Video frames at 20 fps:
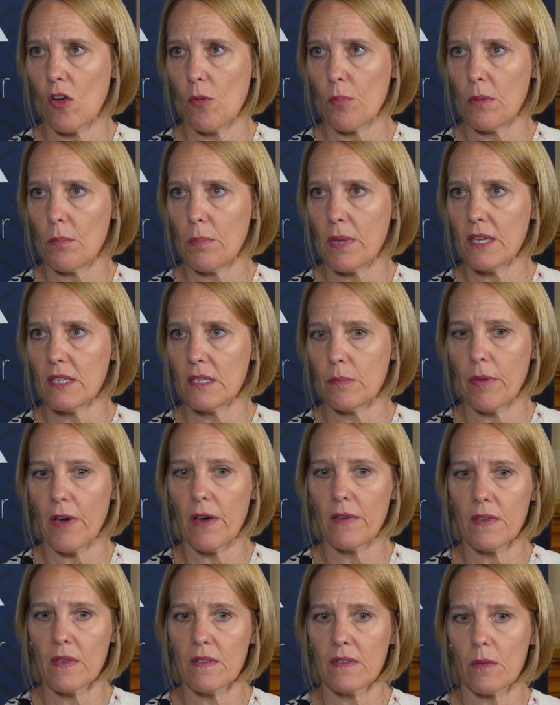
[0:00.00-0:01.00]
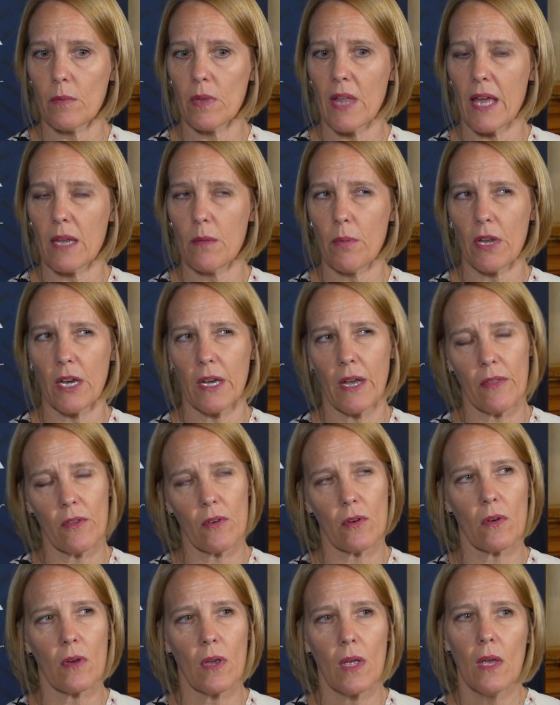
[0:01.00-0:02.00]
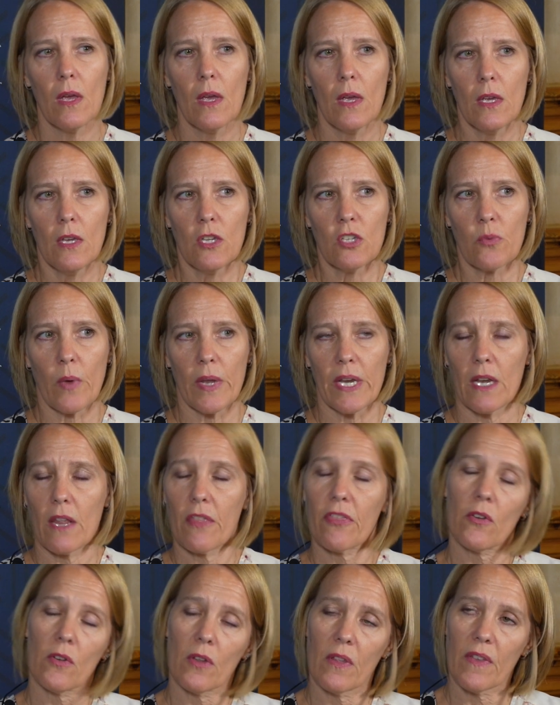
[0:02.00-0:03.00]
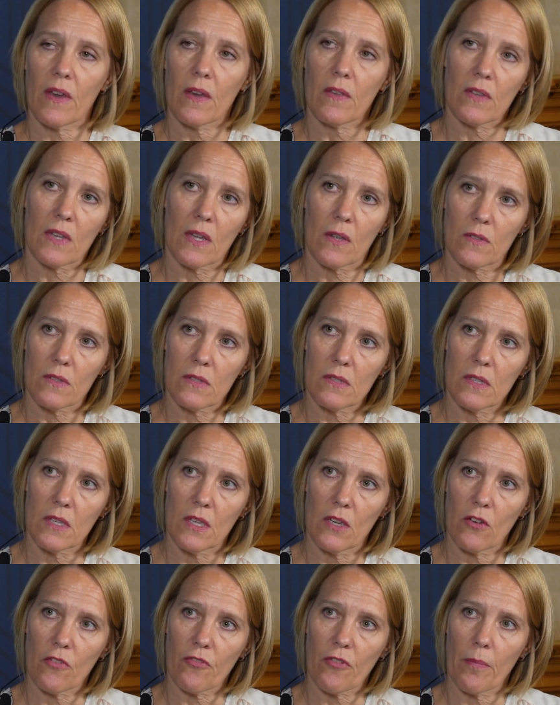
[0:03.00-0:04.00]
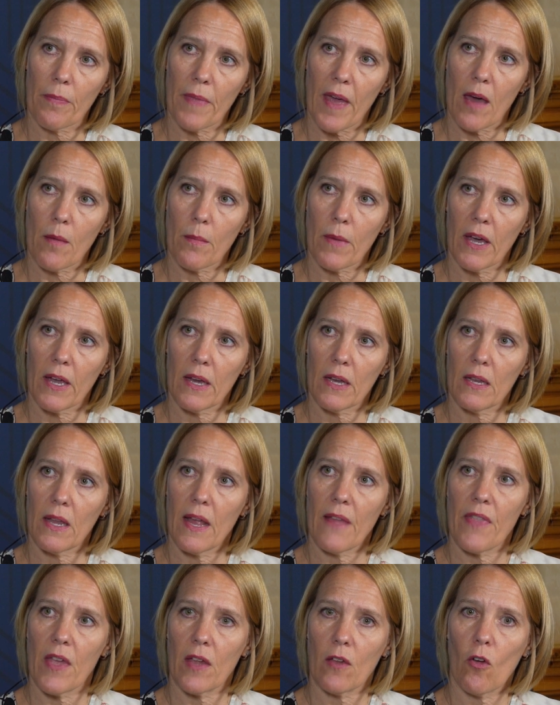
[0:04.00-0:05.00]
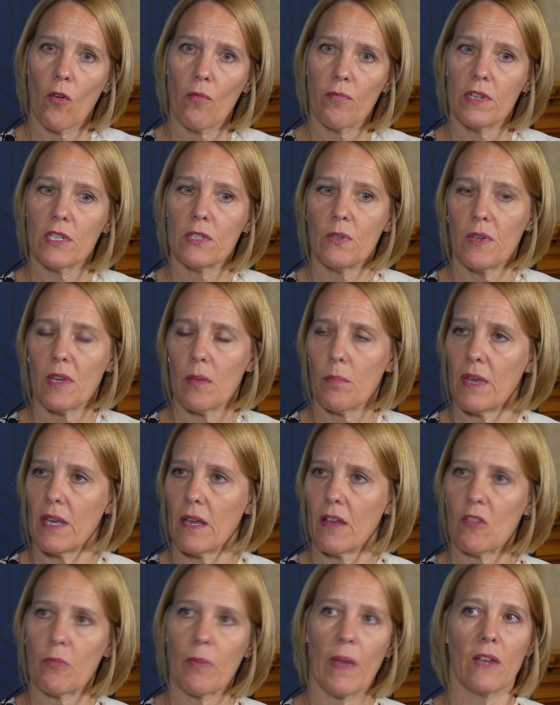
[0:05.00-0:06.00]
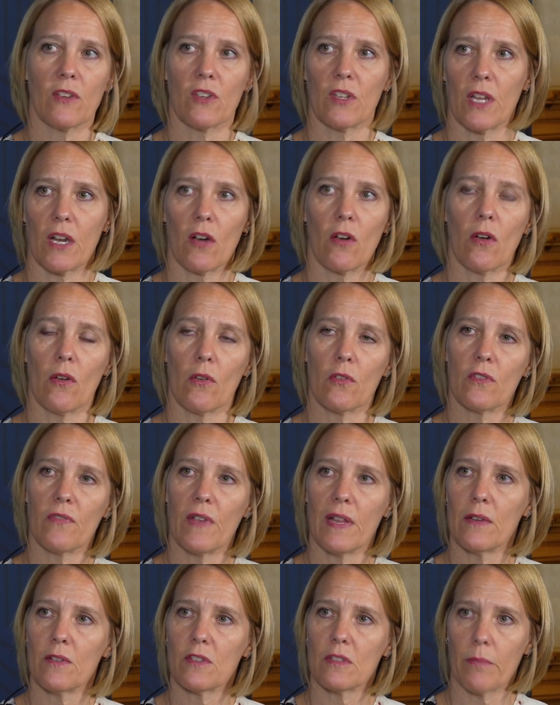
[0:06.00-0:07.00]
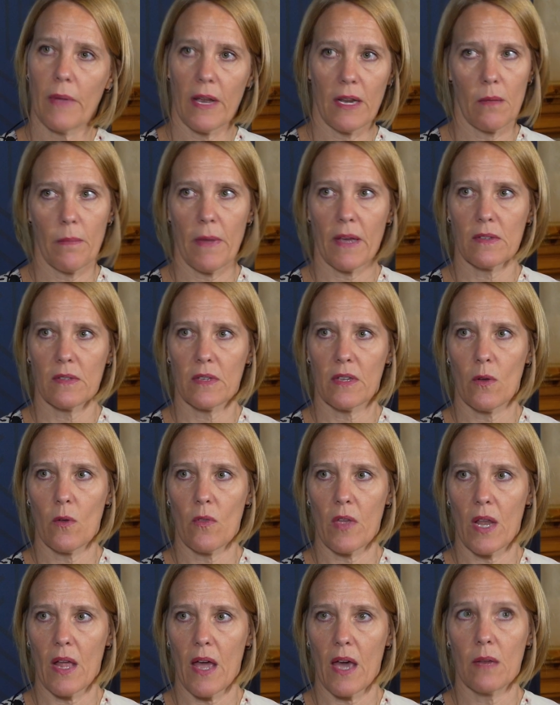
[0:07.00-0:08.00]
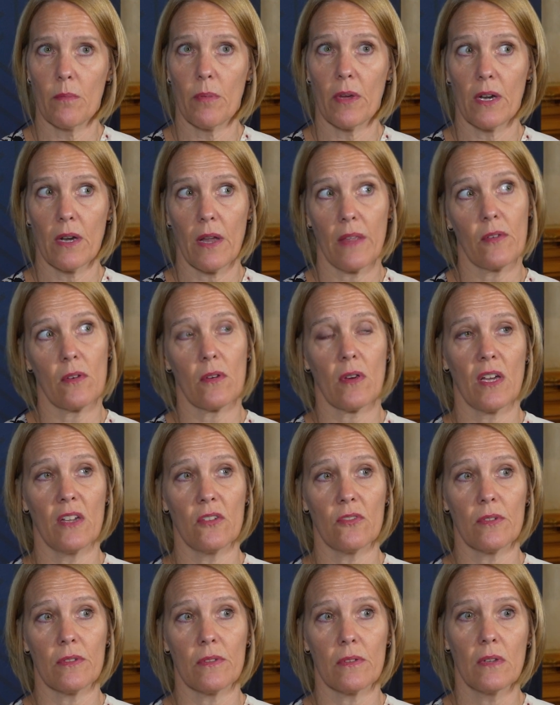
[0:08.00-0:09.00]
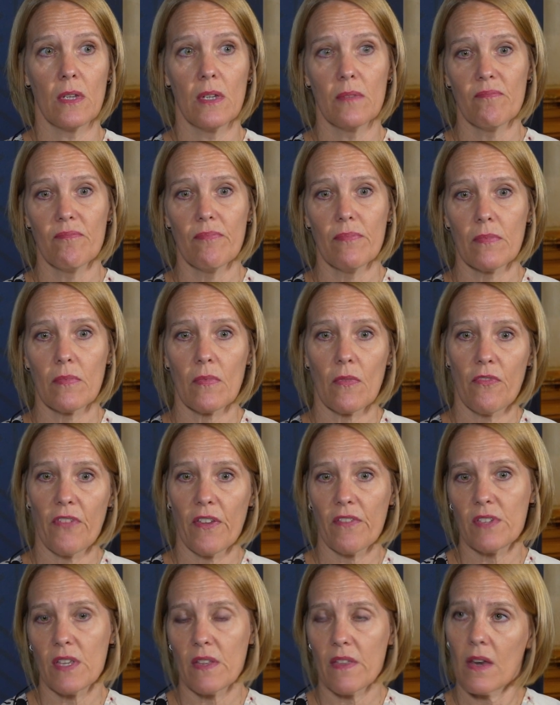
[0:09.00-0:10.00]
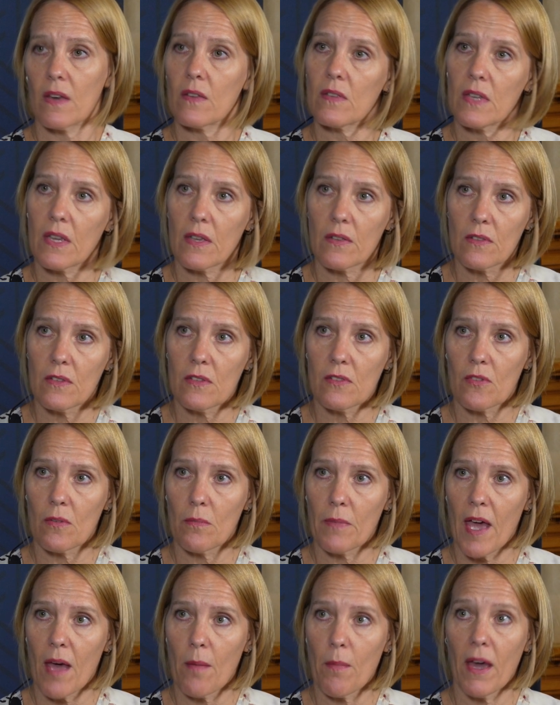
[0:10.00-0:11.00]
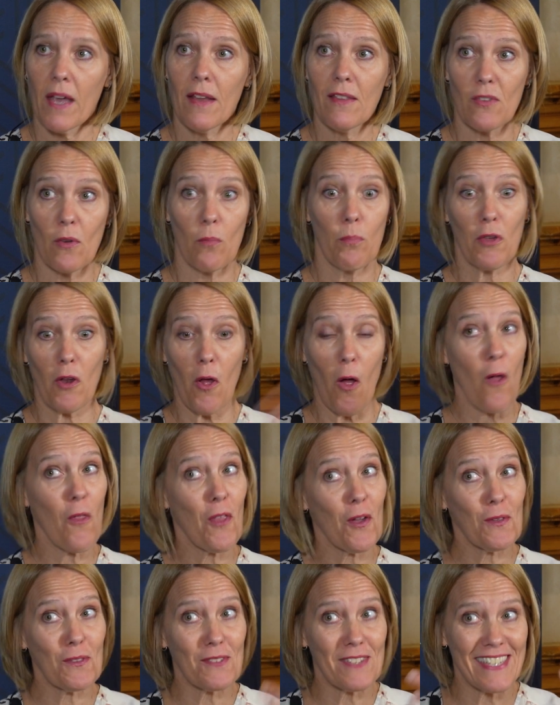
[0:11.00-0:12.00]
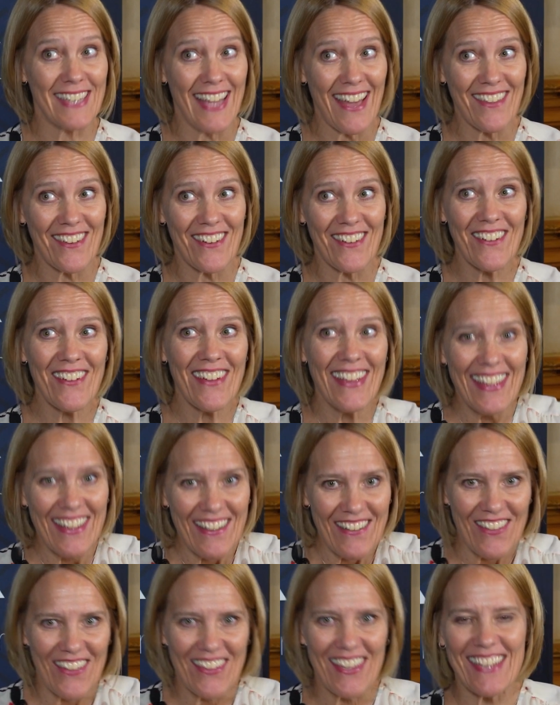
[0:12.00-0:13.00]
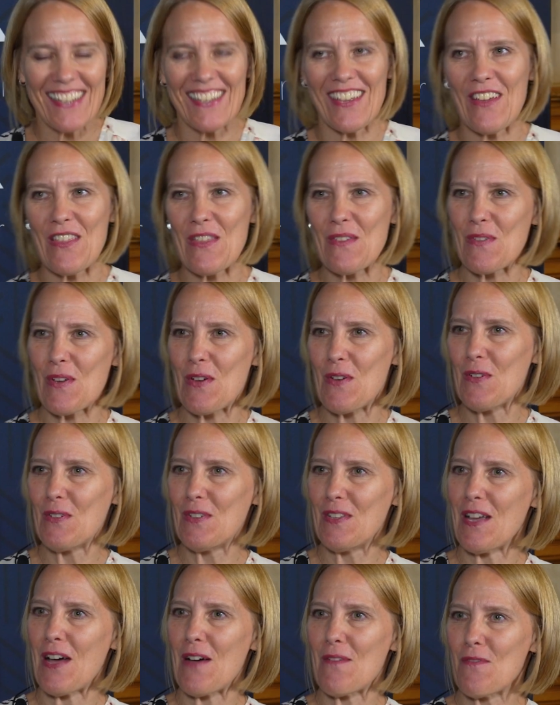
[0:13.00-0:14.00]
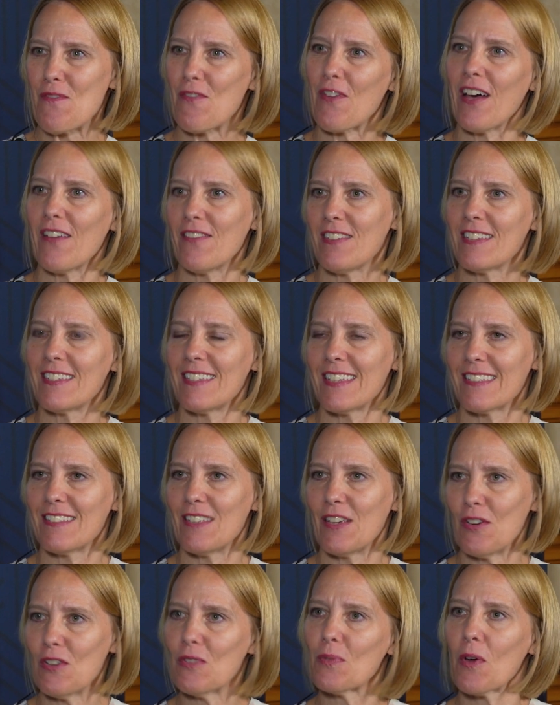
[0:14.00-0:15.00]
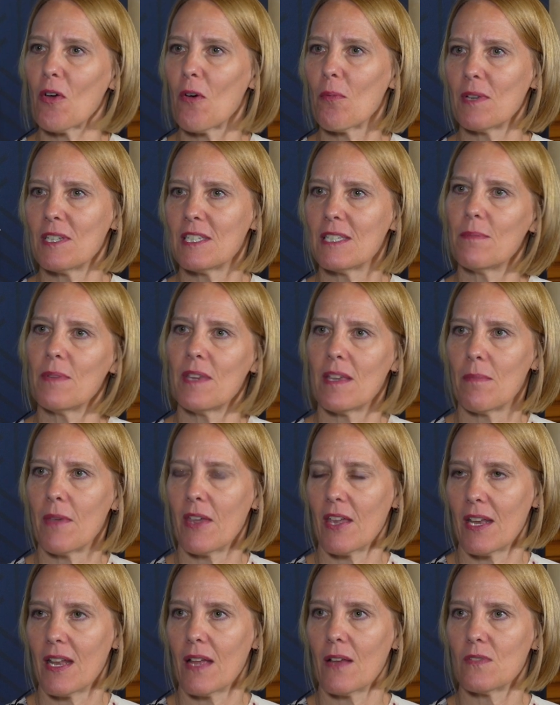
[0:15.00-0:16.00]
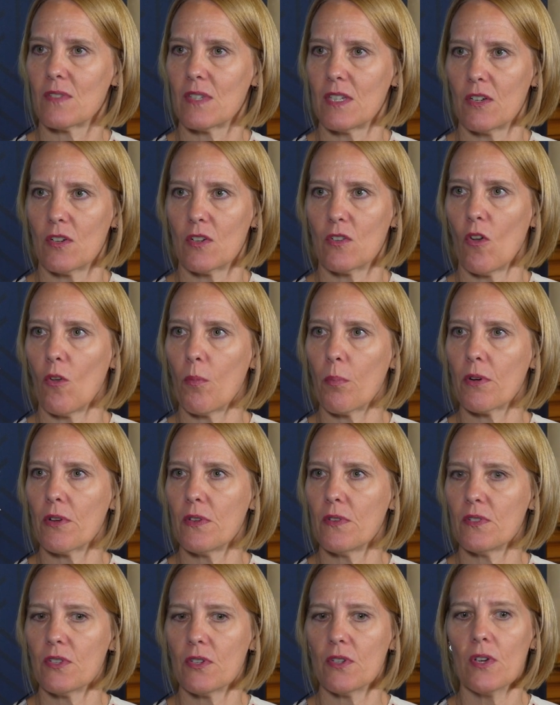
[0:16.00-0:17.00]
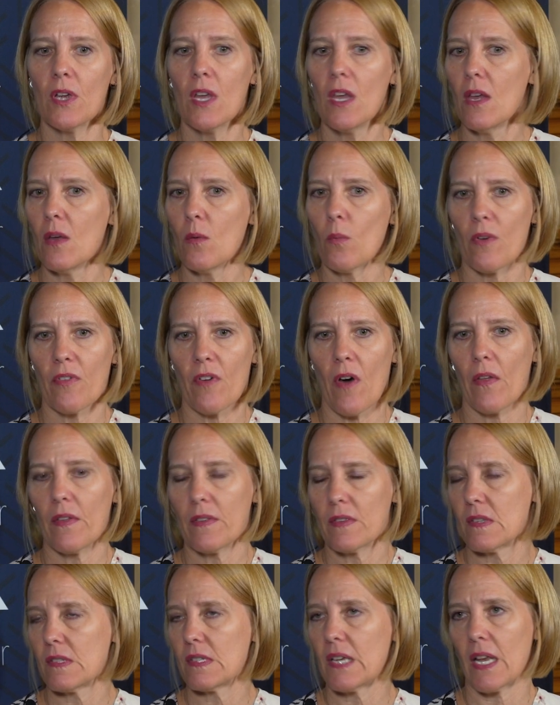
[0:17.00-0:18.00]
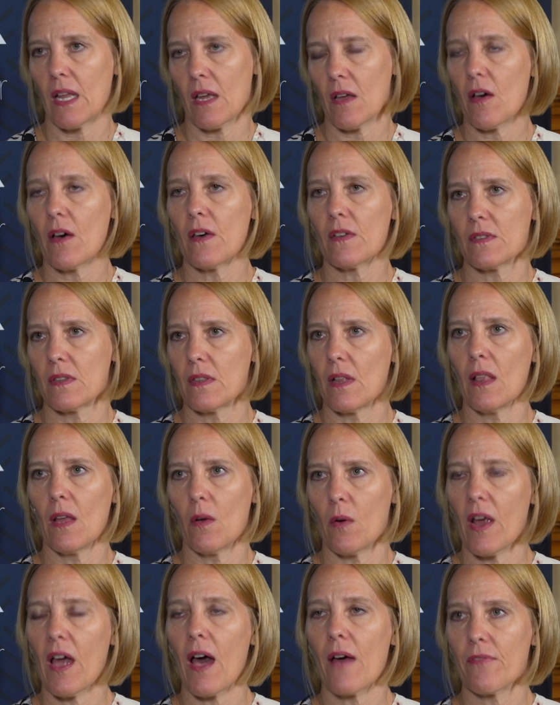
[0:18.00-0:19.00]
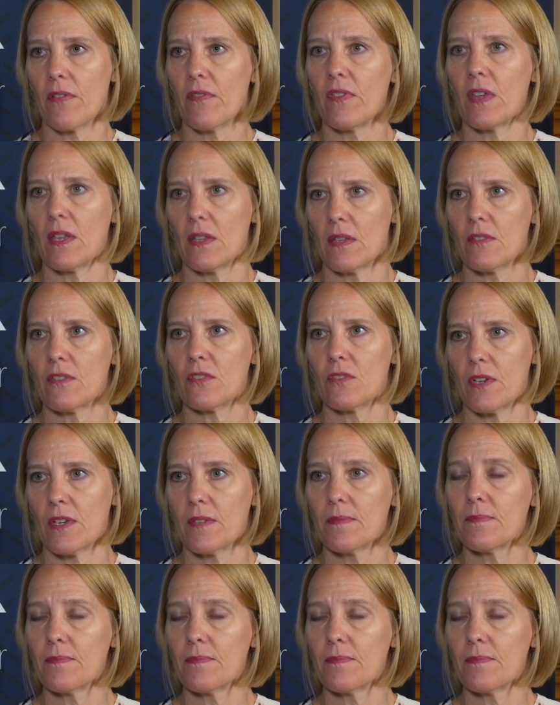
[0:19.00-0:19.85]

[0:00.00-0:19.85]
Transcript: open pit deposits that will add about another 20 to 30,000 ounces a year from that mine, and then hopefully doing a big expansion at our Los Filos mine in Mexico that'll add about another 150,000 ounces from that mine. So put all those together, looking down the road 5 to 6 years, we're hoping to be a 1 million ounce a year gold producer with all-in sustaining costs in the lower half of the industry.